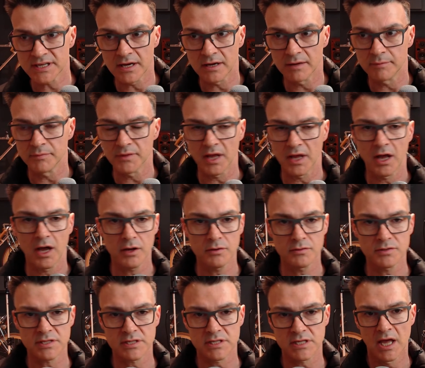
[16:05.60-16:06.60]
I'm the
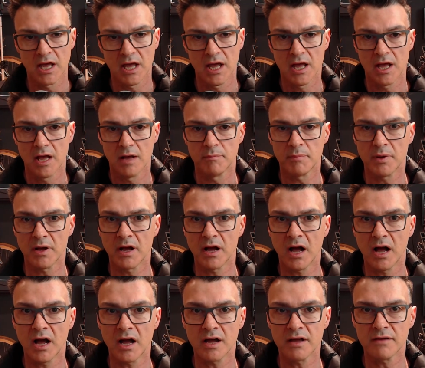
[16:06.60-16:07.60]
host, but
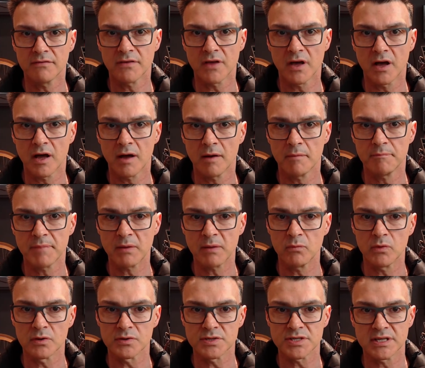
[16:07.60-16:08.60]
I've got Ben
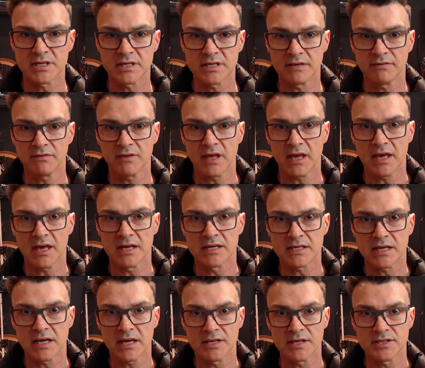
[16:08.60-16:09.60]
Wilson DivKid
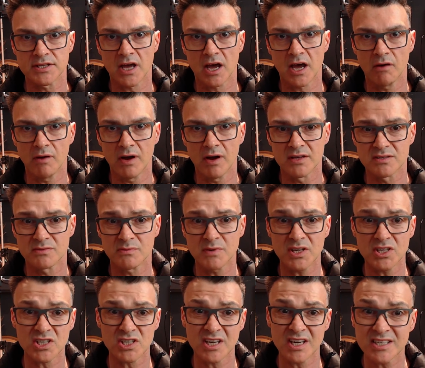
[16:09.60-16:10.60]
as a co-host,
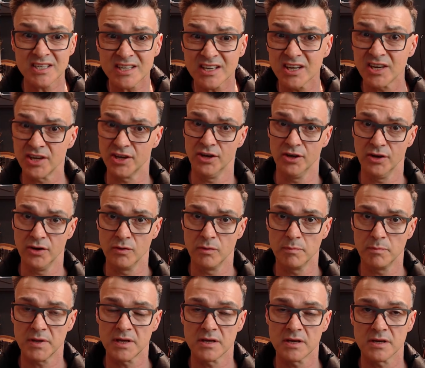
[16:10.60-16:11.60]
which is a coup
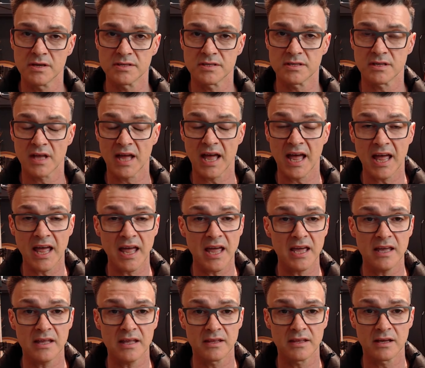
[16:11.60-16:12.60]
because
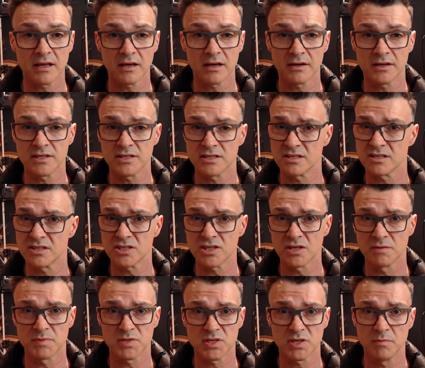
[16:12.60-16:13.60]
the guy is just
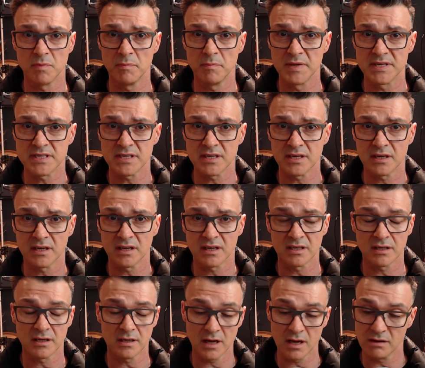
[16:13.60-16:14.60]
super busy.
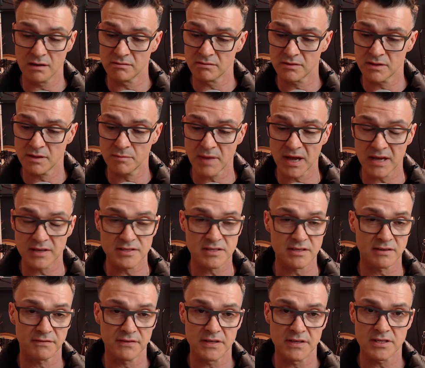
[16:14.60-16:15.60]
You know, the amount of
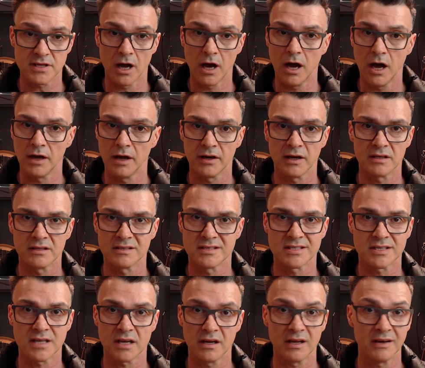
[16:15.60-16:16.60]
stuff he's got on, I just
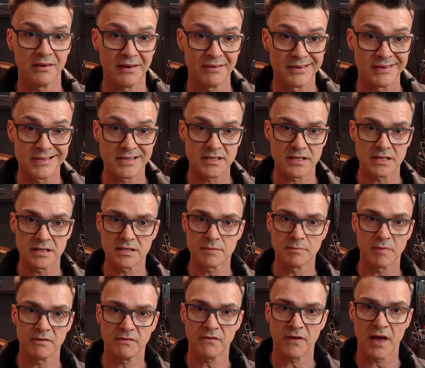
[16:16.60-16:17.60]
don't know how he does it, to
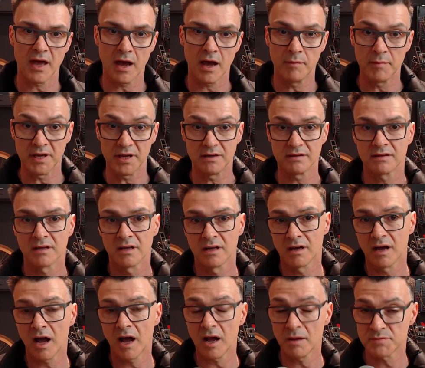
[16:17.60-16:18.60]
be fair. I mean,
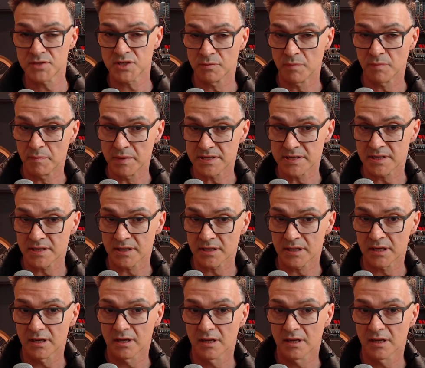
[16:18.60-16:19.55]
I'm super busy.